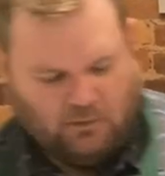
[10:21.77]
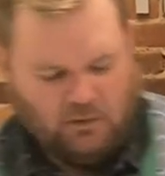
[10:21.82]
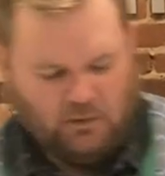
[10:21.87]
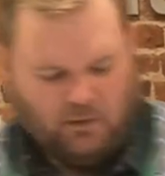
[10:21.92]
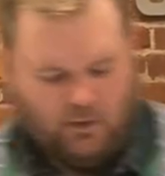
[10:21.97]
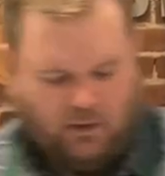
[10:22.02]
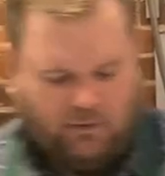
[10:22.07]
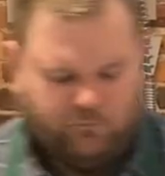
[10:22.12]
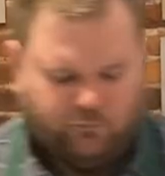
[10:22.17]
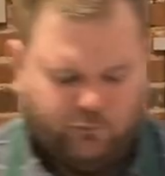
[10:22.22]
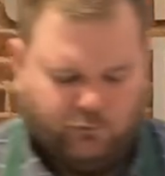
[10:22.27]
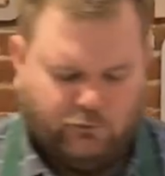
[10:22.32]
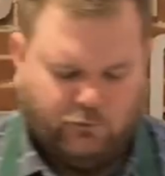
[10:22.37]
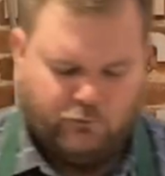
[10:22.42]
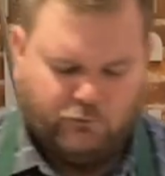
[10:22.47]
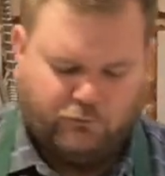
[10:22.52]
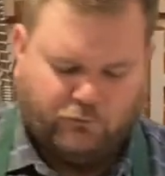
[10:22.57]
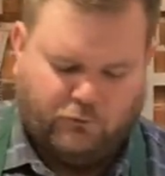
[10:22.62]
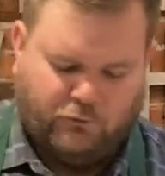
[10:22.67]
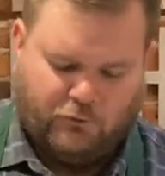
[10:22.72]
after
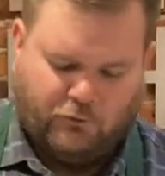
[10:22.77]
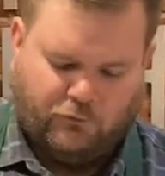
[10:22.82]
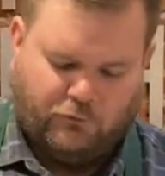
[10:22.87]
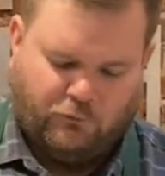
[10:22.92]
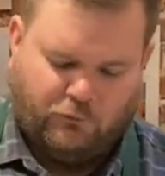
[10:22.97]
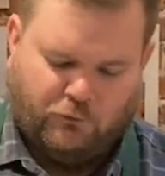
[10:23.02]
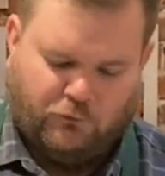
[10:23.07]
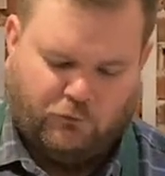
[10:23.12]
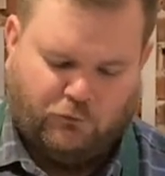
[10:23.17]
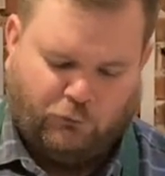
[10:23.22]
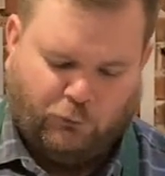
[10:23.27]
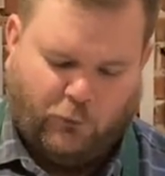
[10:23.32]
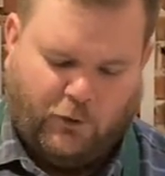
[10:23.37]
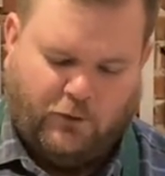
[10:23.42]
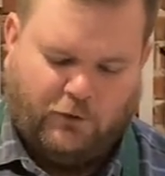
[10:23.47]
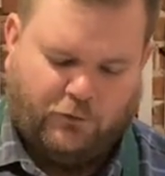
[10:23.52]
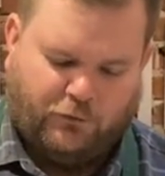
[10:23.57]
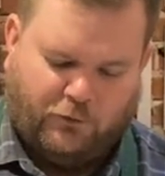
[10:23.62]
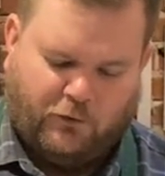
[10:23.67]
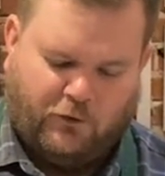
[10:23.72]
20 to
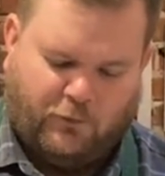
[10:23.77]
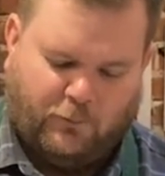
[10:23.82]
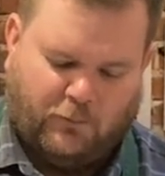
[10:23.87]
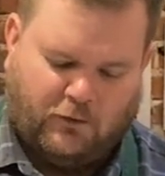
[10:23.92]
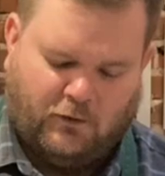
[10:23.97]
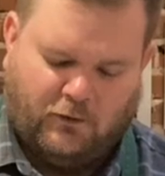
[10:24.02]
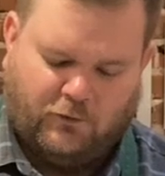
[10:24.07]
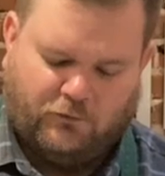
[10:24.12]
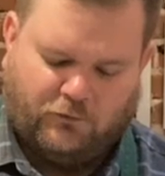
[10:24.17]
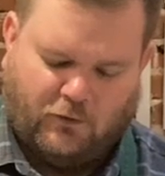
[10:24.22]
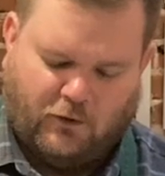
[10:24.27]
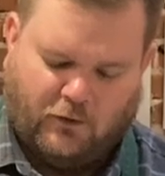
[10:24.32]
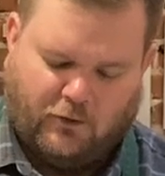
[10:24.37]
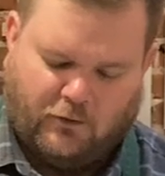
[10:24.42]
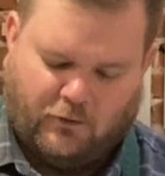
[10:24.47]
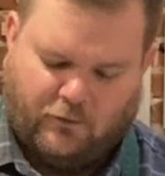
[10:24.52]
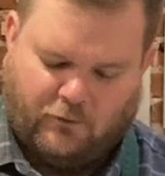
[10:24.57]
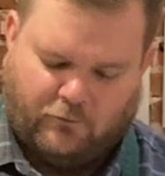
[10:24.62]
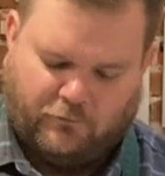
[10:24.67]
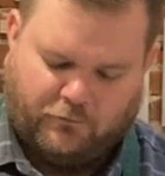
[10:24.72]
30 minutes
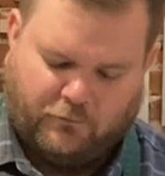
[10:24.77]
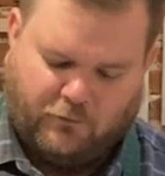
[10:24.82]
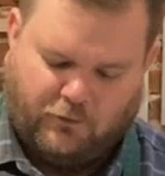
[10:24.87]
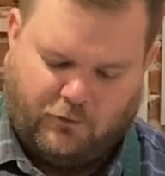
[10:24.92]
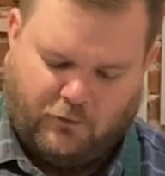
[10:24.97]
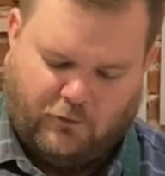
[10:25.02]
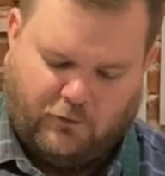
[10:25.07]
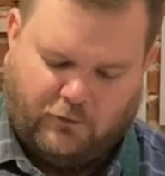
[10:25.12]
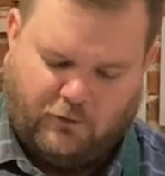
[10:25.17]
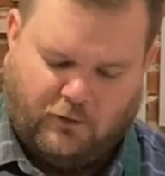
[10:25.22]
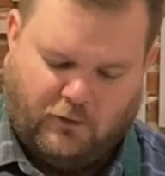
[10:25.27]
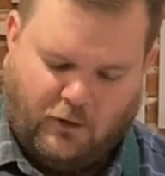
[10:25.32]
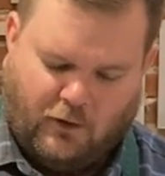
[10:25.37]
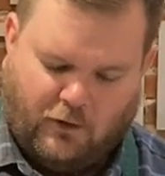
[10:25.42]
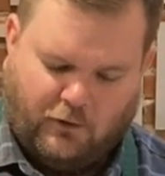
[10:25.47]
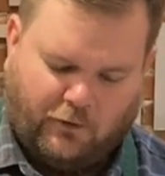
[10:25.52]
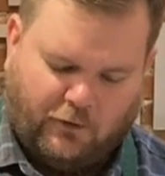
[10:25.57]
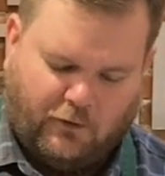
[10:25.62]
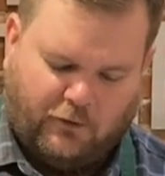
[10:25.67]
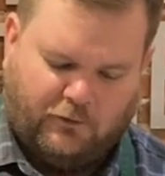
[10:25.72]
of cooking,
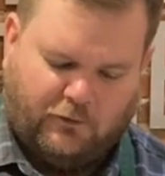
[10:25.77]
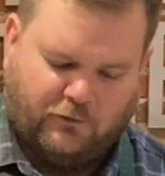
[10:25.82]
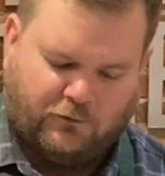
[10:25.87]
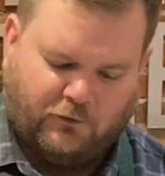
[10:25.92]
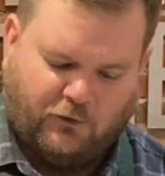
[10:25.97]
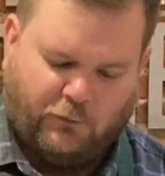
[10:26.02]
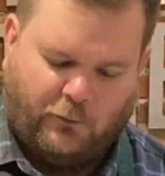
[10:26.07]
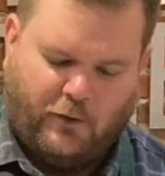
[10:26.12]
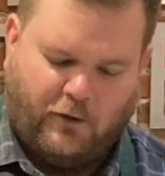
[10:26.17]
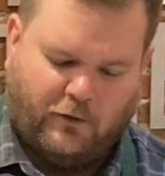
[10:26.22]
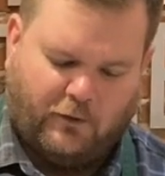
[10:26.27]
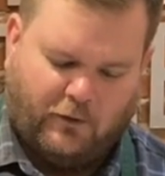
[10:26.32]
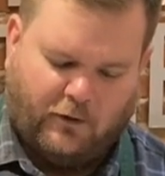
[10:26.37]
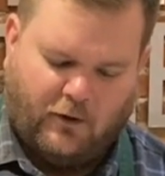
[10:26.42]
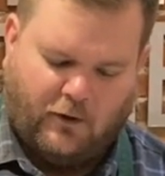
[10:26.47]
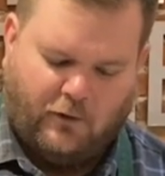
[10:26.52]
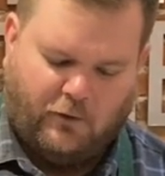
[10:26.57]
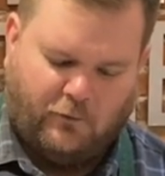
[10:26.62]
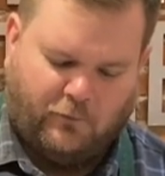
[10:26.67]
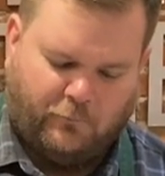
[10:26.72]
our onions are ready to
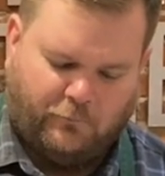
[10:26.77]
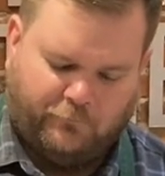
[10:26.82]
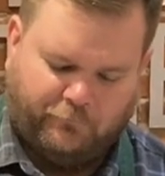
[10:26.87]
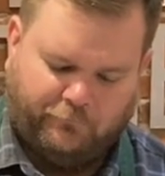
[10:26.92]
go.